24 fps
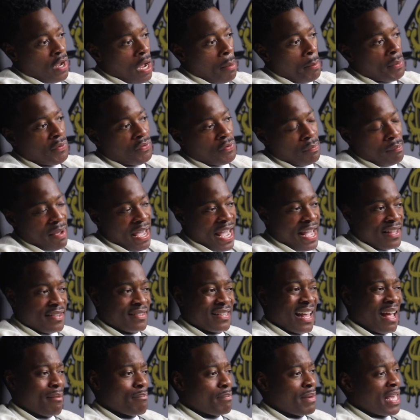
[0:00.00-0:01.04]
coming from Ace
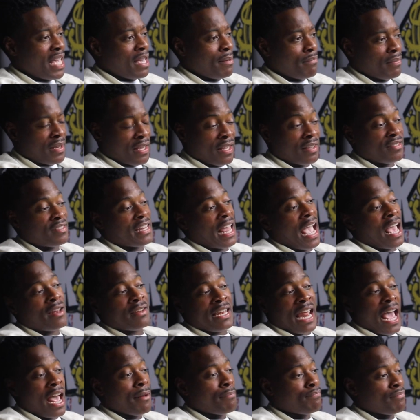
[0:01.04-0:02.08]
Amin because that
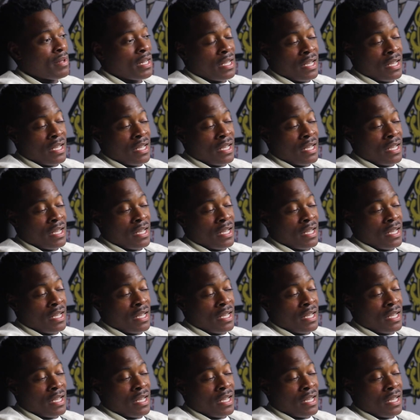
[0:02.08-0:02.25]
that